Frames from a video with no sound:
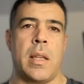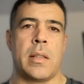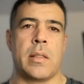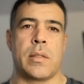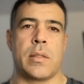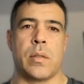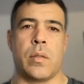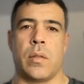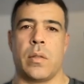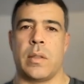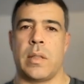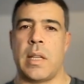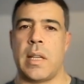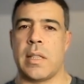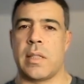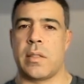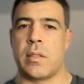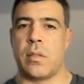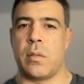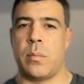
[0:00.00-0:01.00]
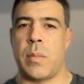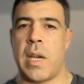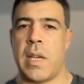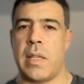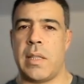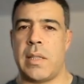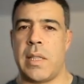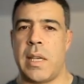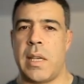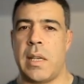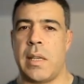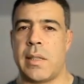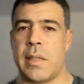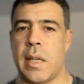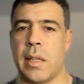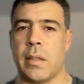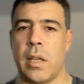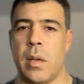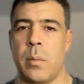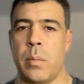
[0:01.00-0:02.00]
So that's the basic
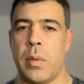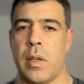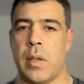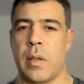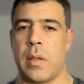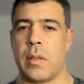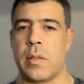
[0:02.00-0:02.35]
setup.